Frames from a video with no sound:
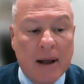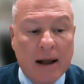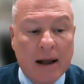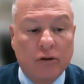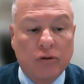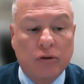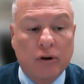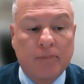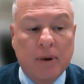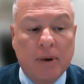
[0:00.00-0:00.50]

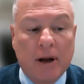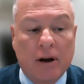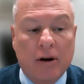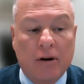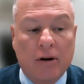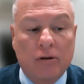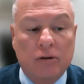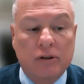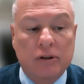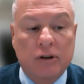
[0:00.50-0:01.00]
Boundary
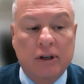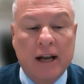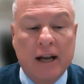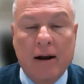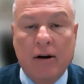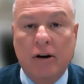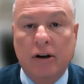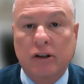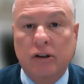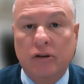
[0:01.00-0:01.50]
perils are
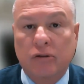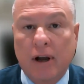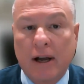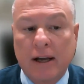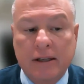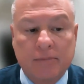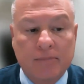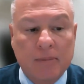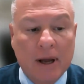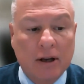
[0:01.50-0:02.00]

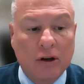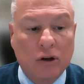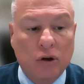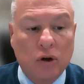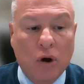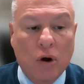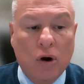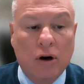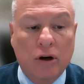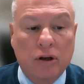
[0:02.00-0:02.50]
characterized by
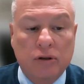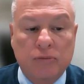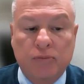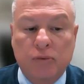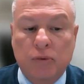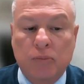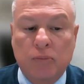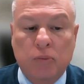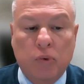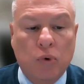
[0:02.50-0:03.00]
large
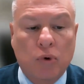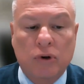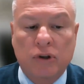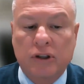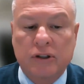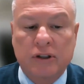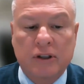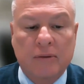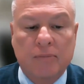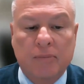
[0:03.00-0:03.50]

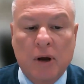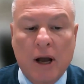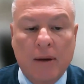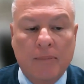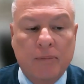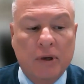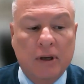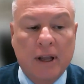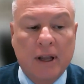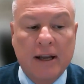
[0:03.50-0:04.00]
proportions of the
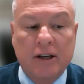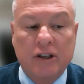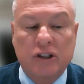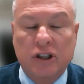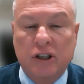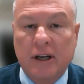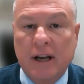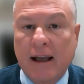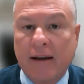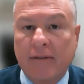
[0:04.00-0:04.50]

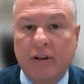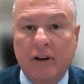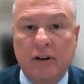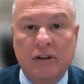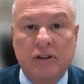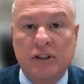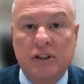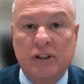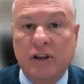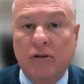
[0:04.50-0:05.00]
population
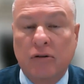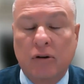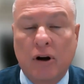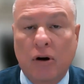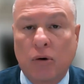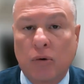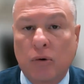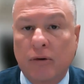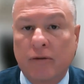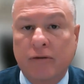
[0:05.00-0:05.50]
having
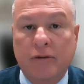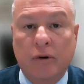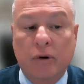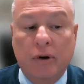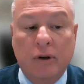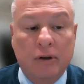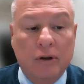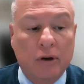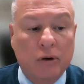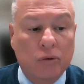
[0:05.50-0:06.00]
zero or
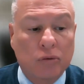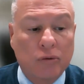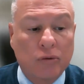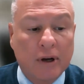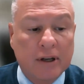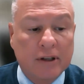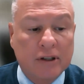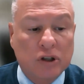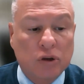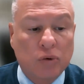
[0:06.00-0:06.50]
very little
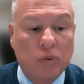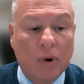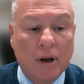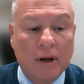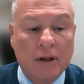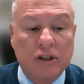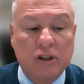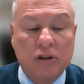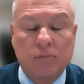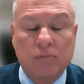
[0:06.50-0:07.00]
risk,
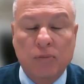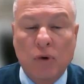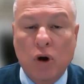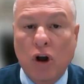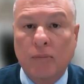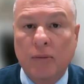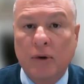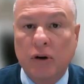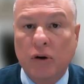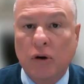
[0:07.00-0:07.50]
while a
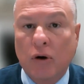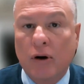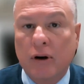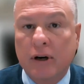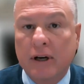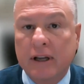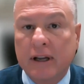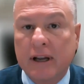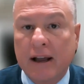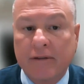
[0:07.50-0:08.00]
small
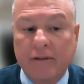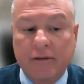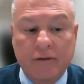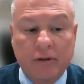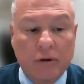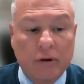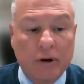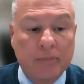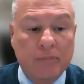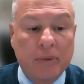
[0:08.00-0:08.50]
minority have a
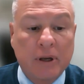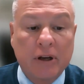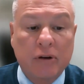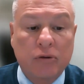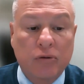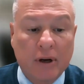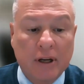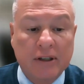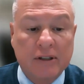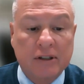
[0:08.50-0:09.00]
very
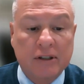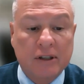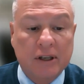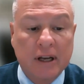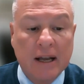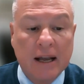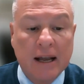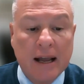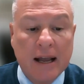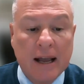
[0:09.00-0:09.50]
big risk.
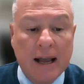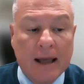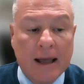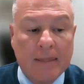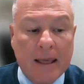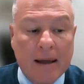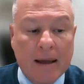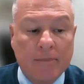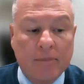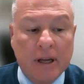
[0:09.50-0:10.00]

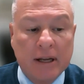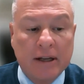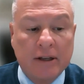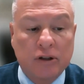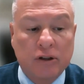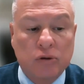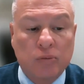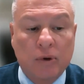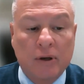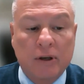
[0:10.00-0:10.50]
And that
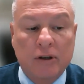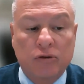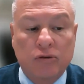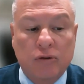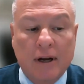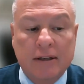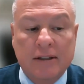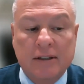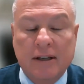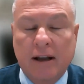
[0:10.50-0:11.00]
means when
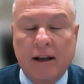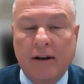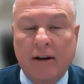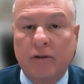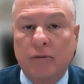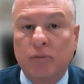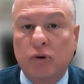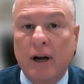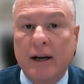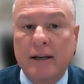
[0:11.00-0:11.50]
address
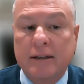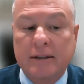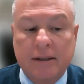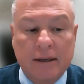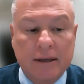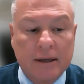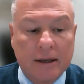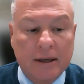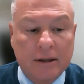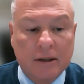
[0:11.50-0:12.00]
level
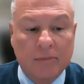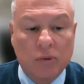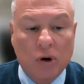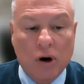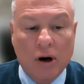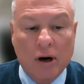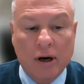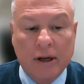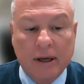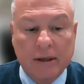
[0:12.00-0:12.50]
pricing hit the
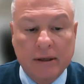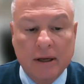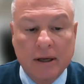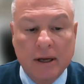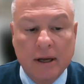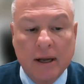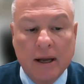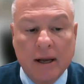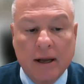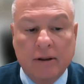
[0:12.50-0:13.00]
market,
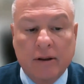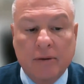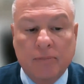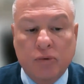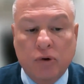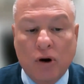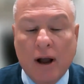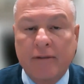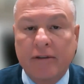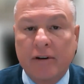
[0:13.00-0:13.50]
the
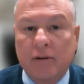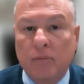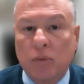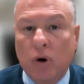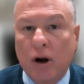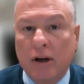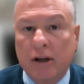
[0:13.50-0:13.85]
private